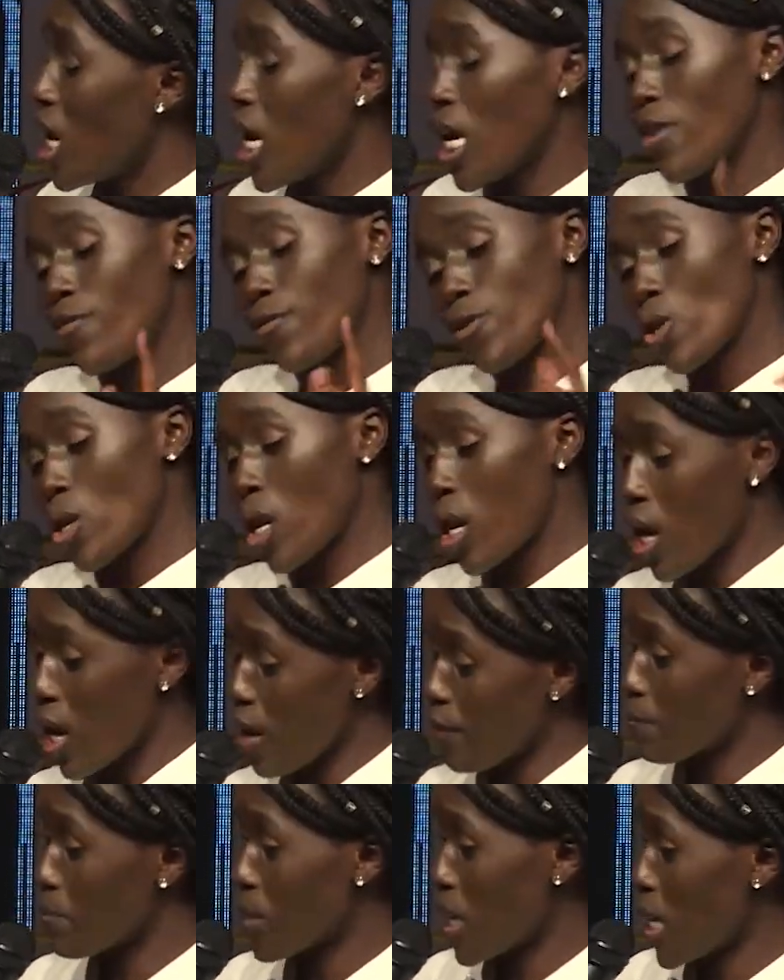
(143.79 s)
If you
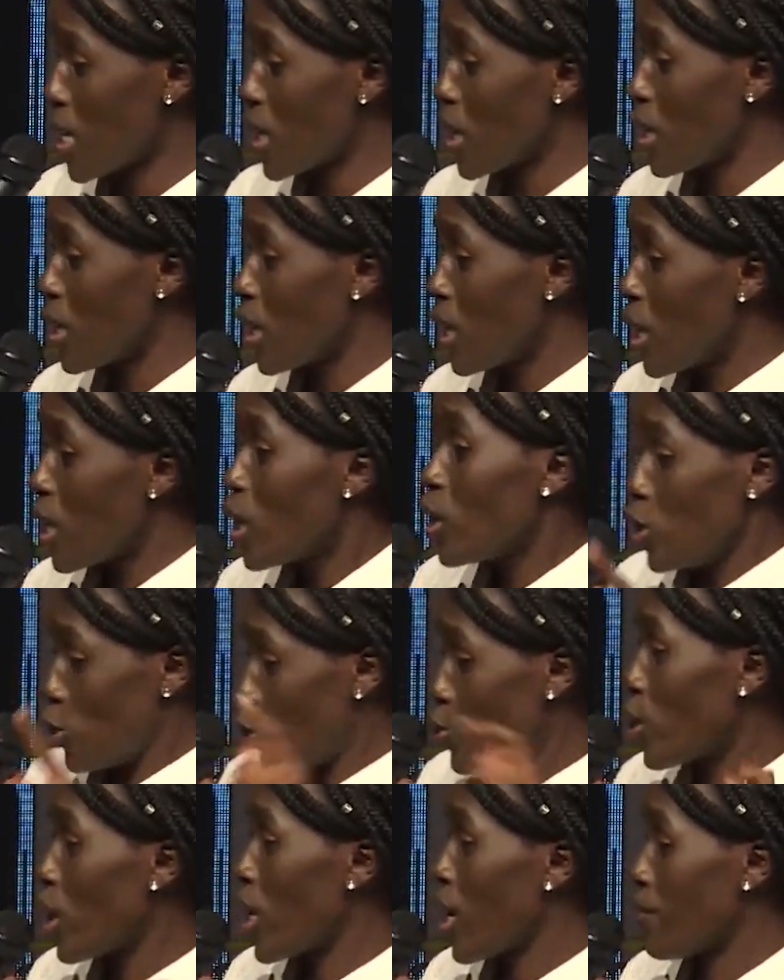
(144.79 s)
love me,
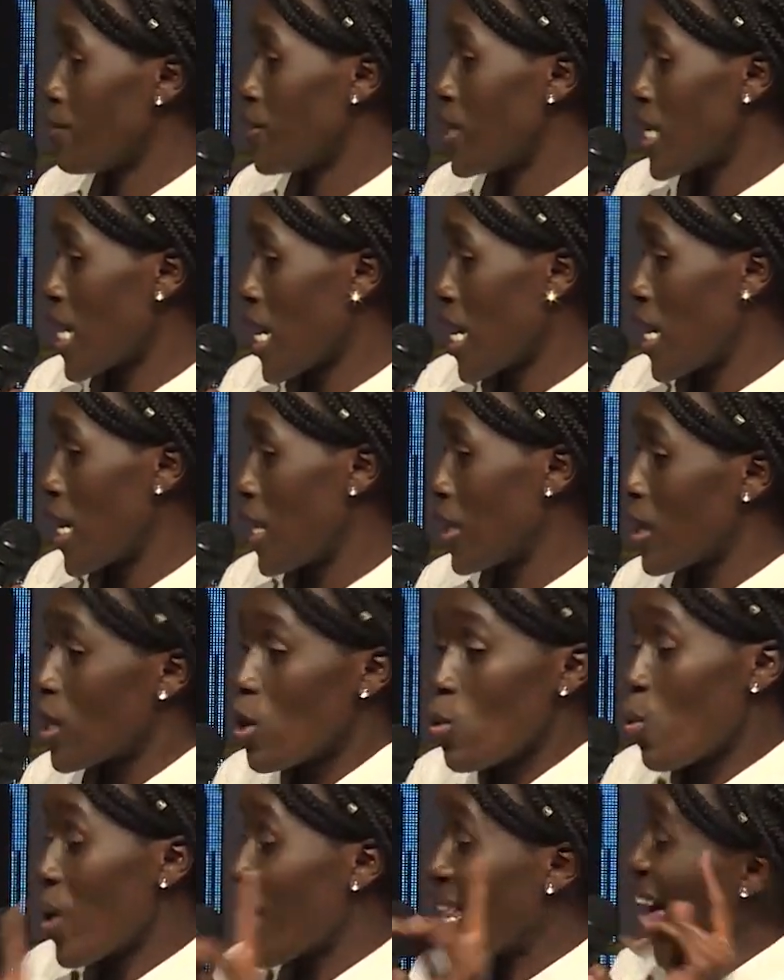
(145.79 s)
you love death.
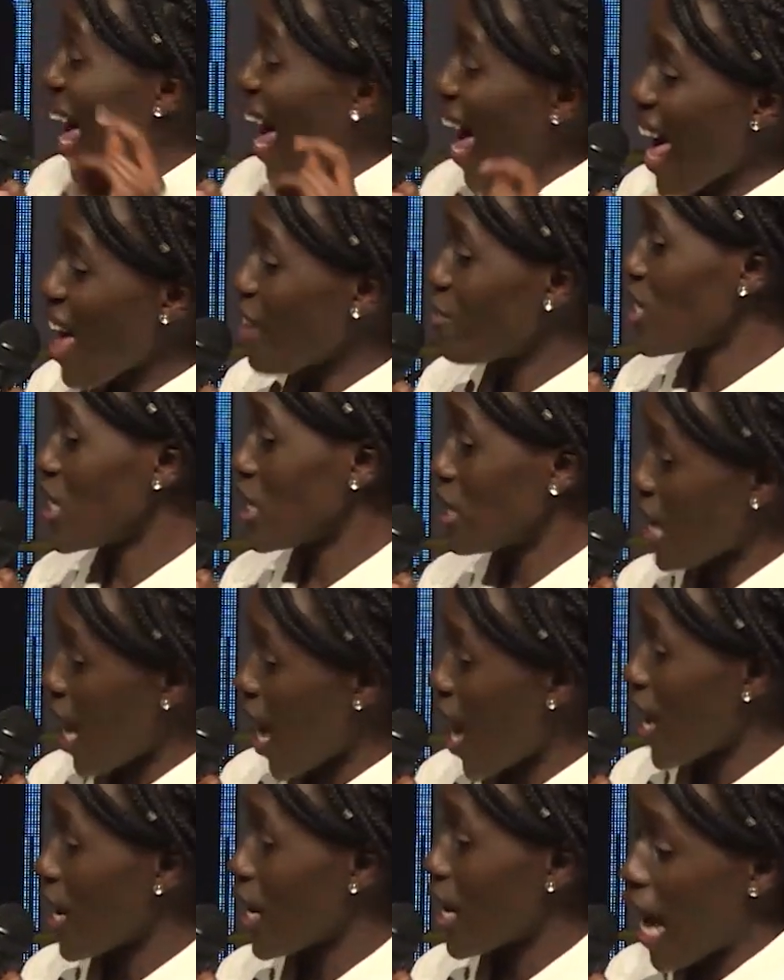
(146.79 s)
Well, I have
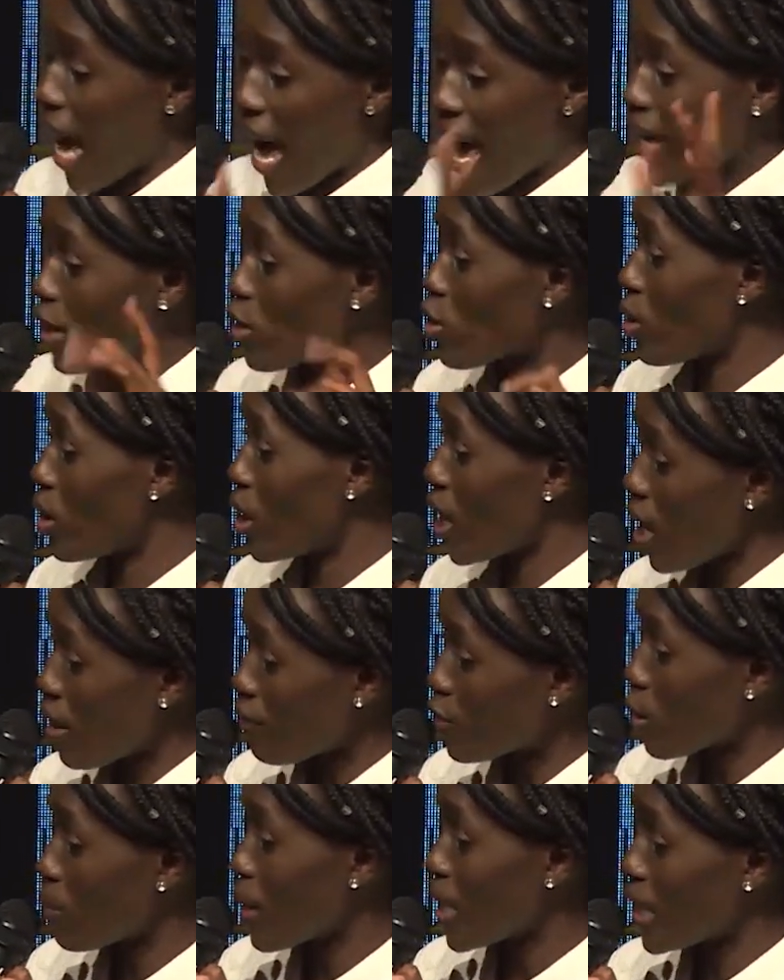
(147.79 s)
decided I ain't gonna
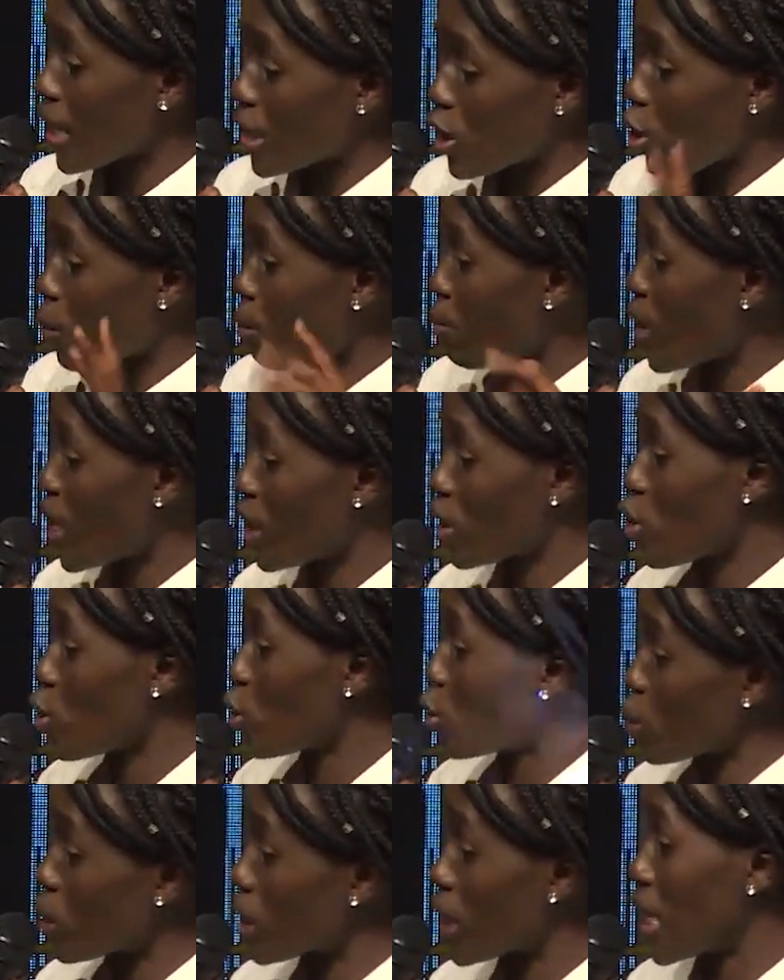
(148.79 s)
love nobody that don't bring no
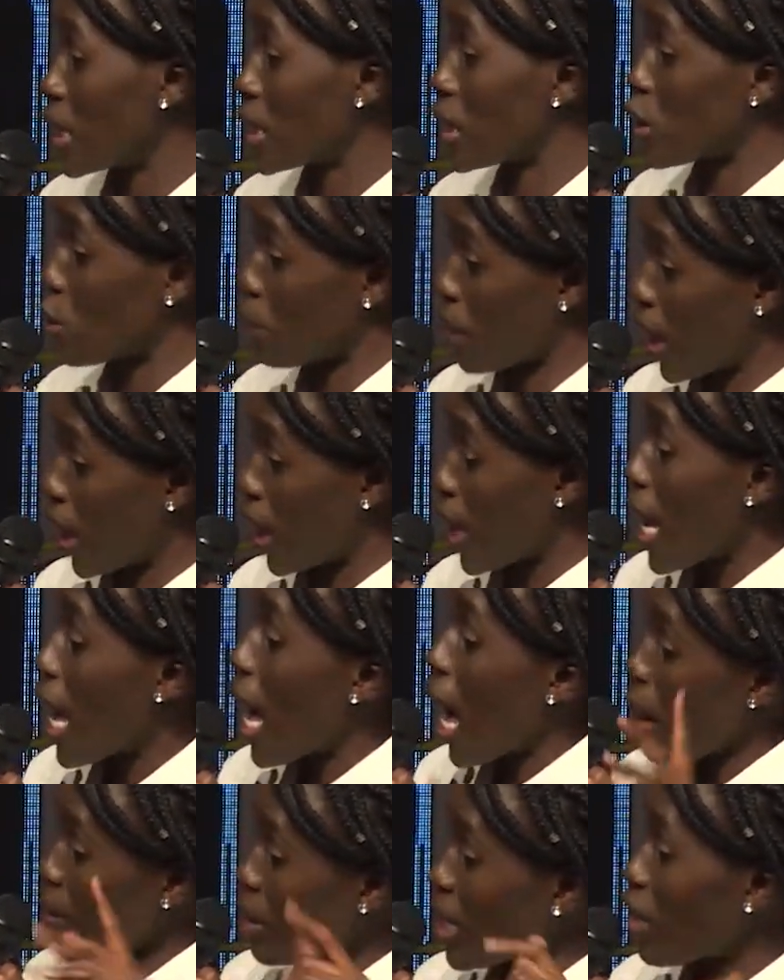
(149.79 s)
good things to me.
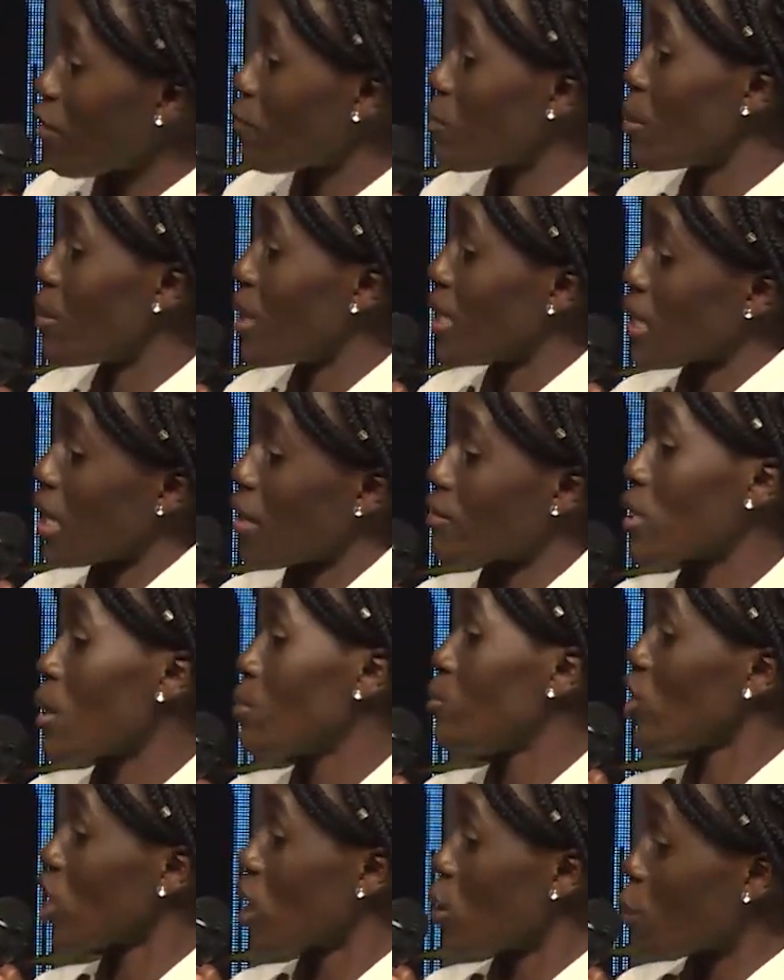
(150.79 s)
I'ma love me myself
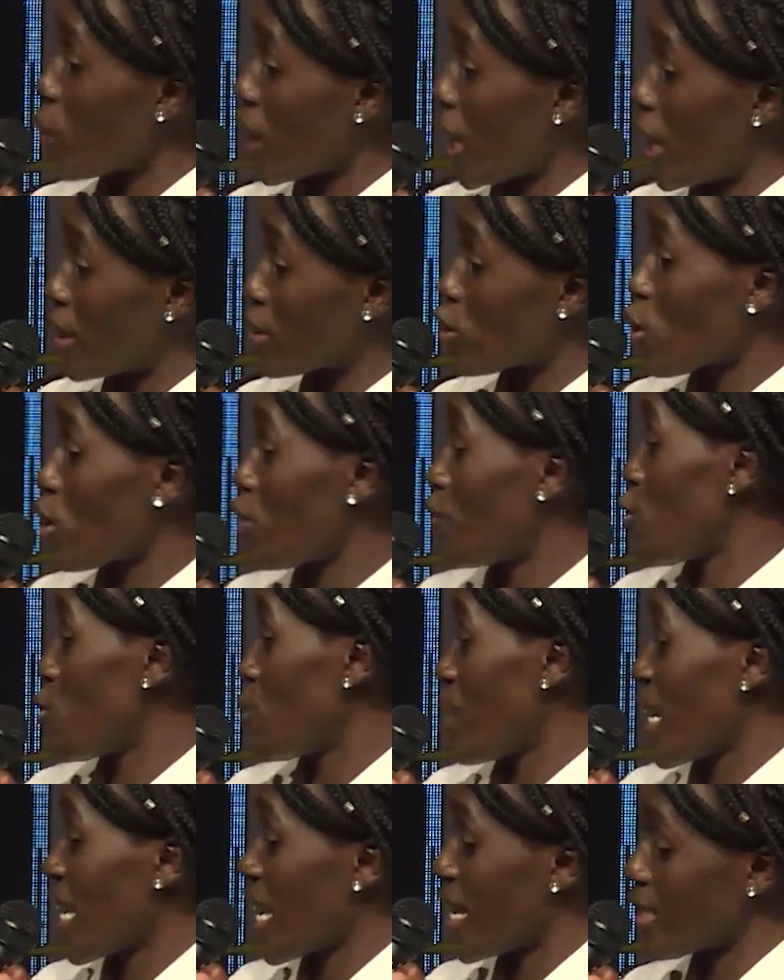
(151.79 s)
some chicken wings. So if
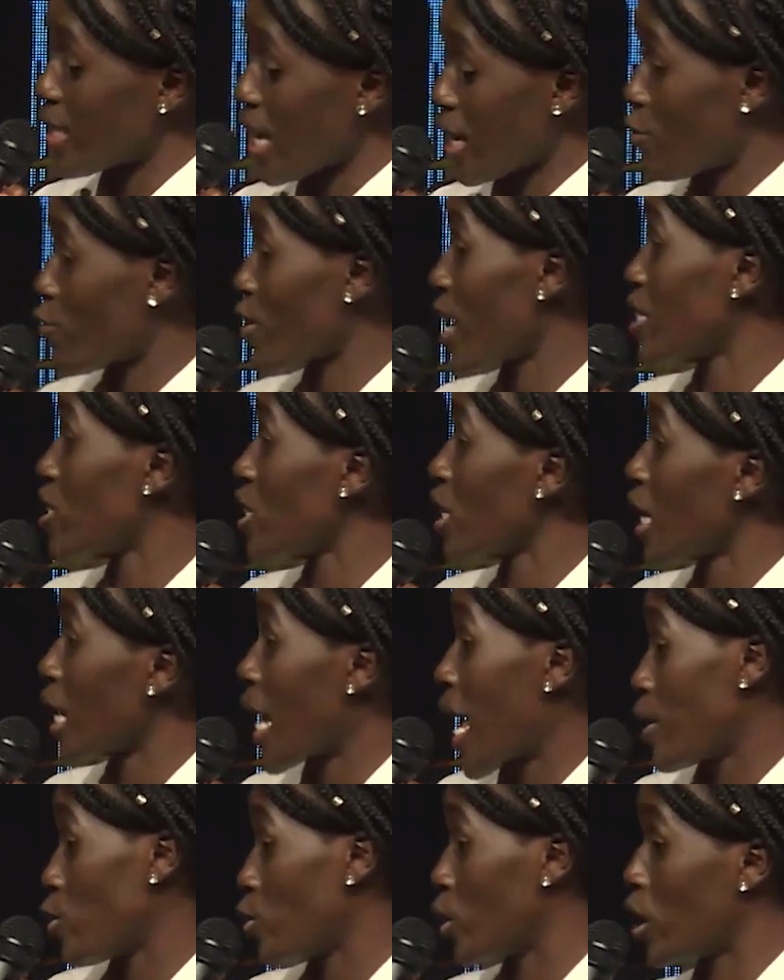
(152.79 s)
you ain't Kentucky Fried Chicken,
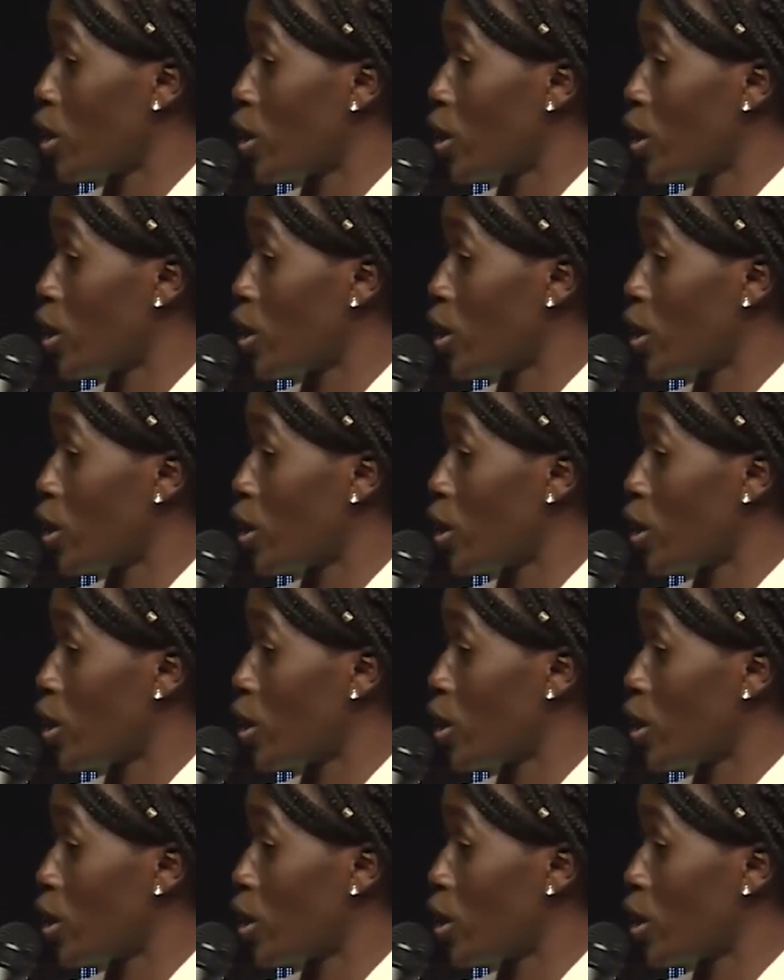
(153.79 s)
I don't